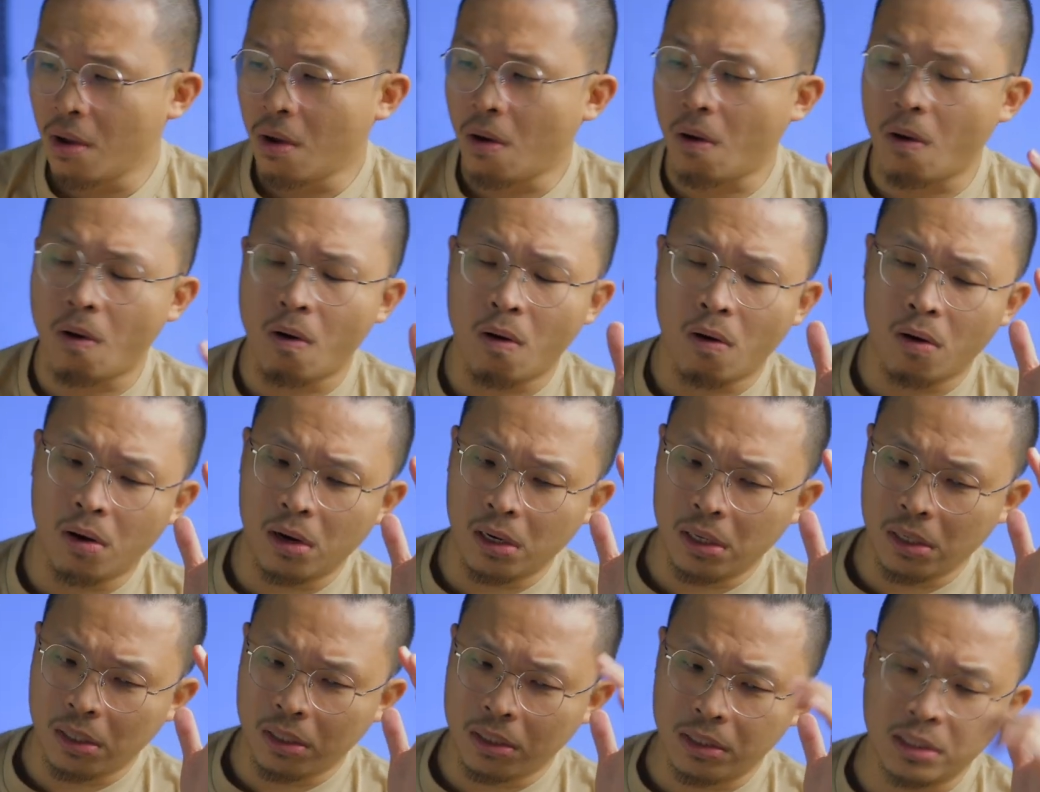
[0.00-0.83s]
or
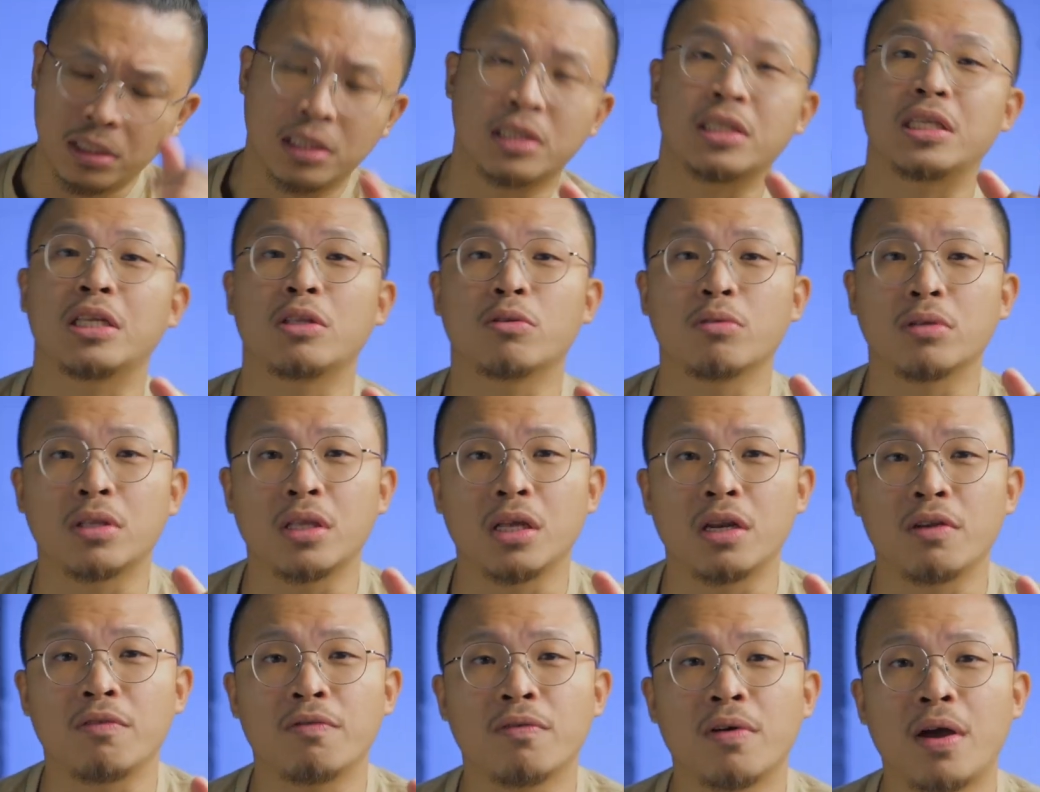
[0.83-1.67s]
a
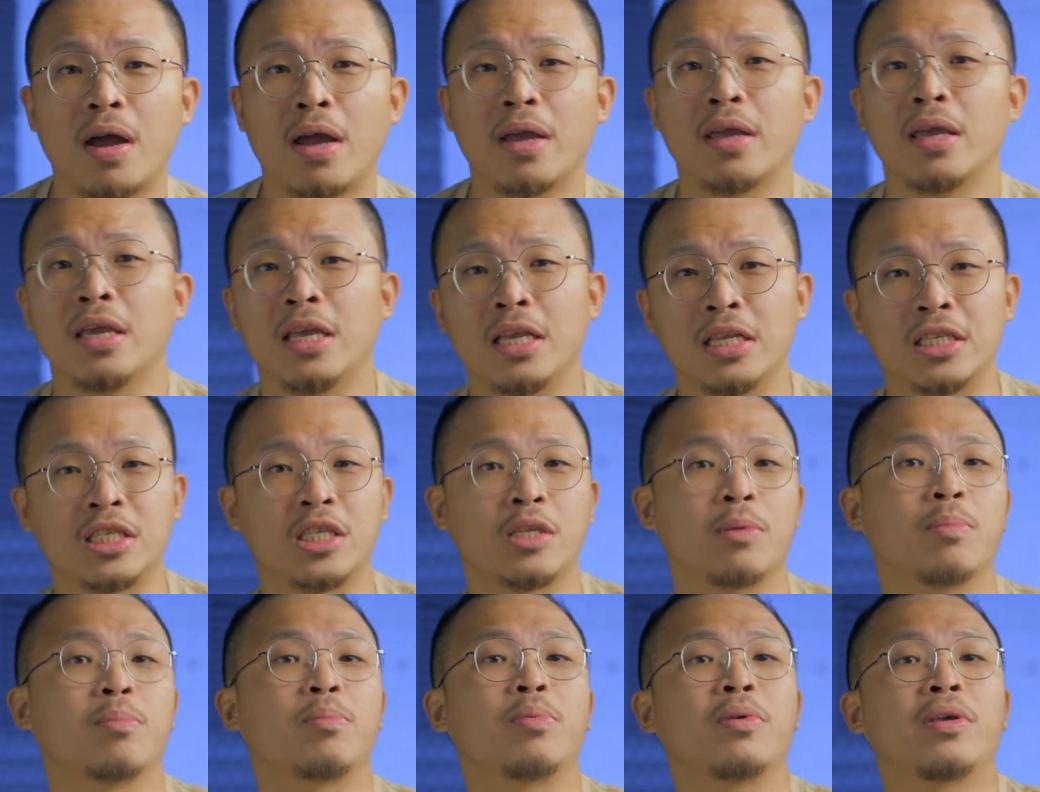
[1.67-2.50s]
16-35 is
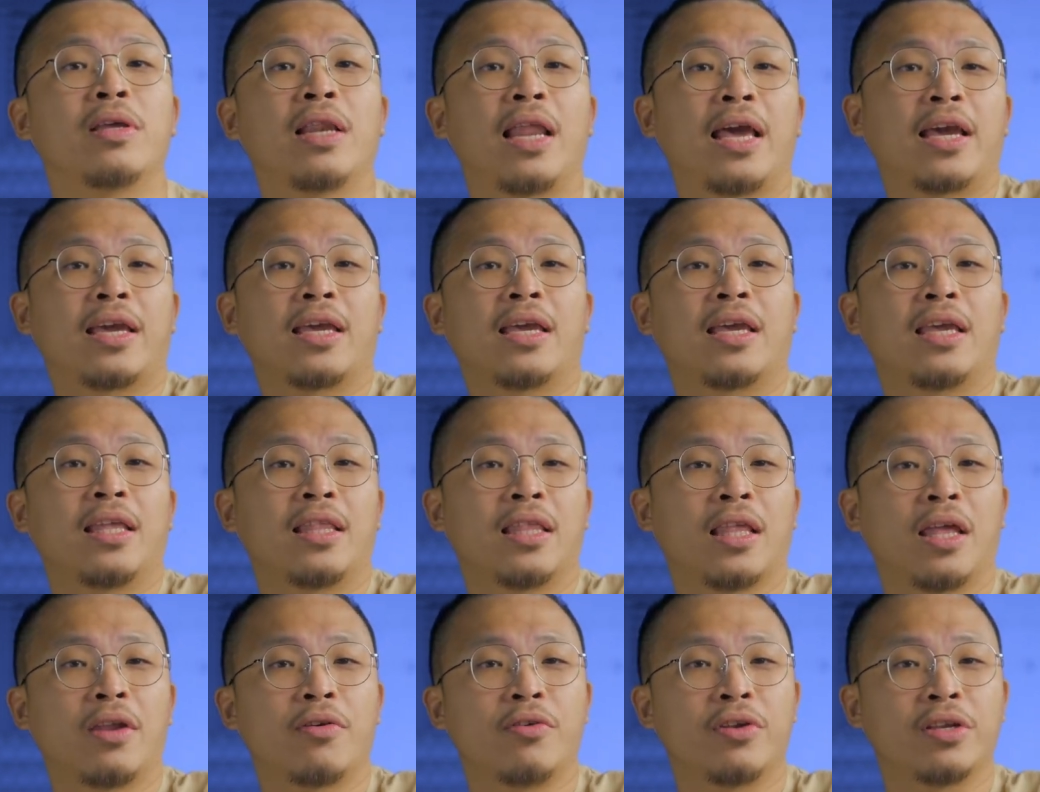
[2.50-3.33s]
simply lacking in
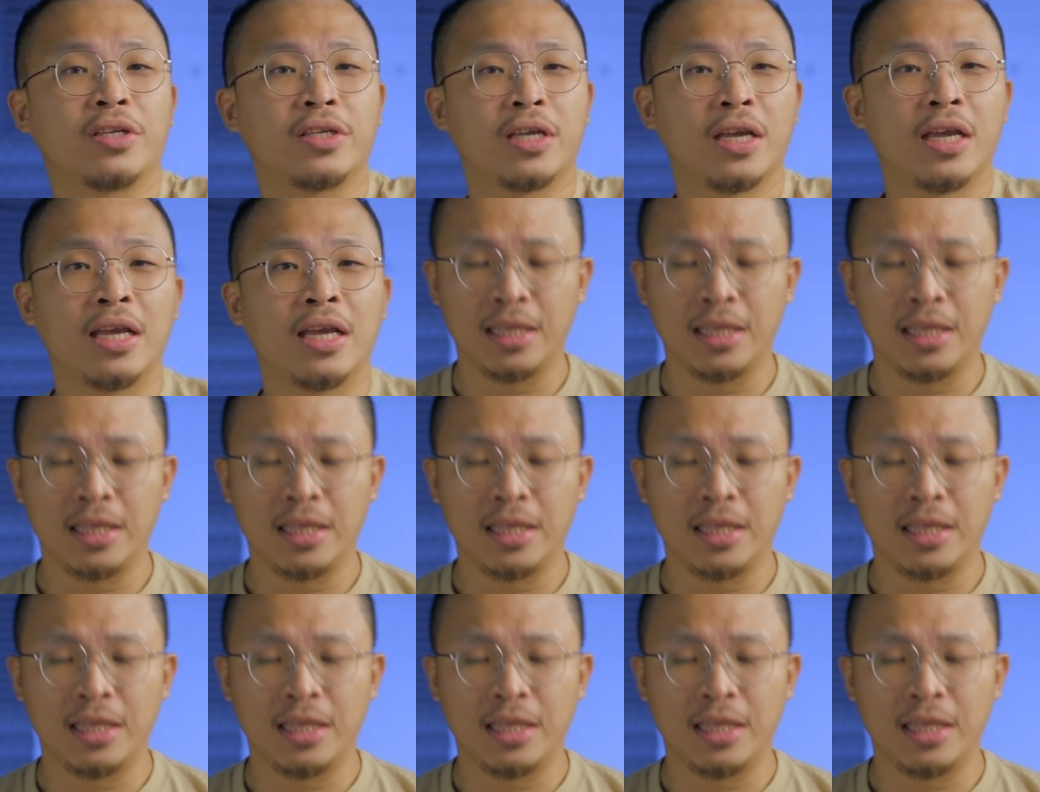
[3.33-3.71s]
that reach.